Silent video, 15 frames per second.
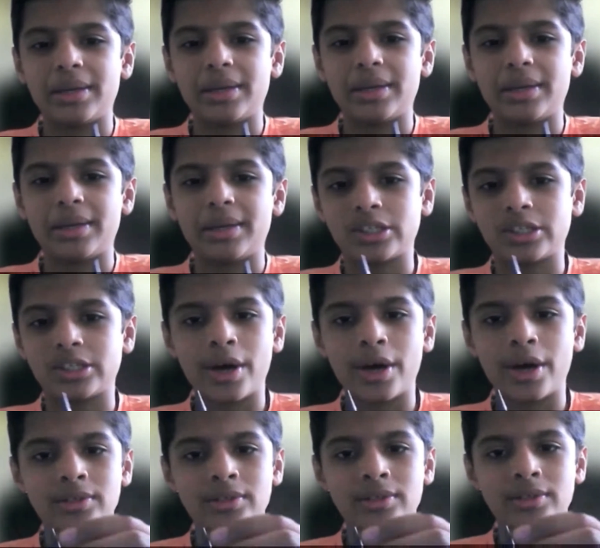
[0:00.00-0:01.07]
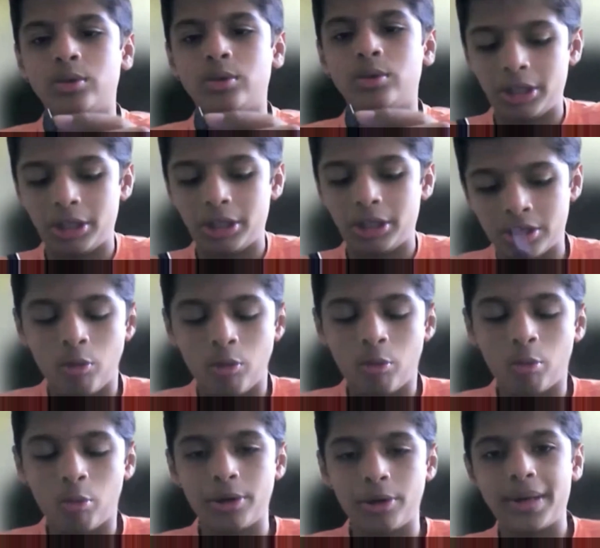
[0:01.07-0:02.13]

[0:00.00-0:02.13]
you know, in these wooden pencils